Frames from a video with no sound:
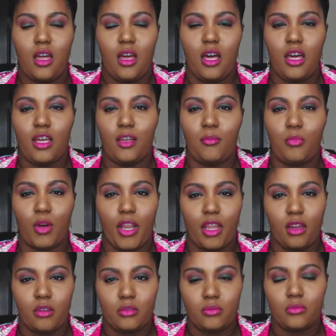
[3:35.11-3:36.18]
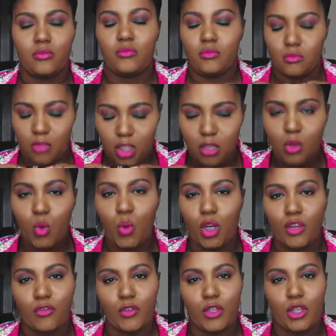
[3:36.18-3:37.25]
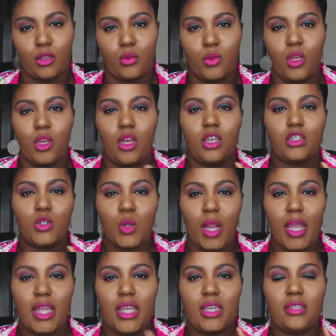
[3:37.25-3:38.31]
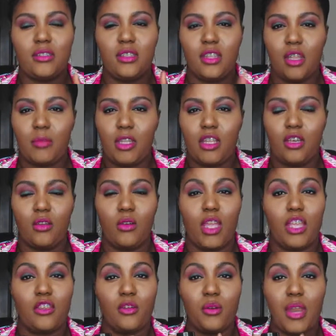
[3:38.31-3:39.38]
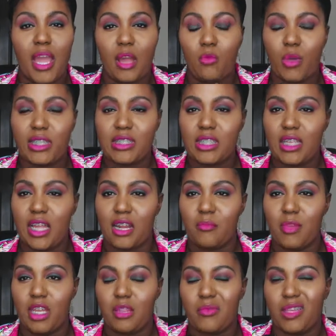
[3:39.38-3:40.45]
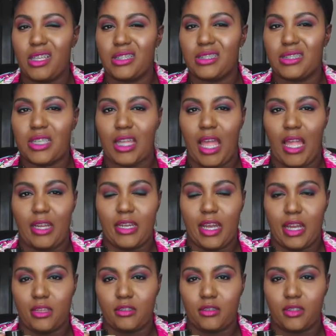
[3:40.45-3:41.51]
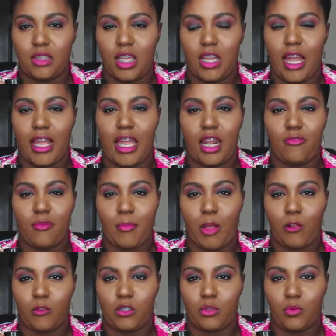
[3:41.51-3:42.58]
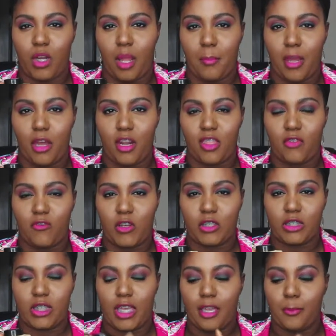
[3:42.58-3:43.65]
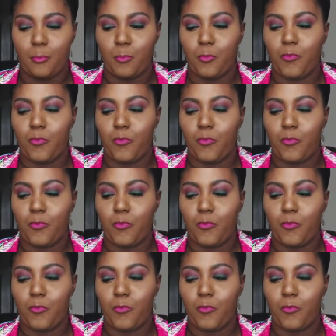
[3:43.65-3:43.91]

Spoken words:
brown, it will work for you. Try it, let me know, and you're not wasting a lot of money, because it's like $8, and I got it from Ulta when I bought it the first time.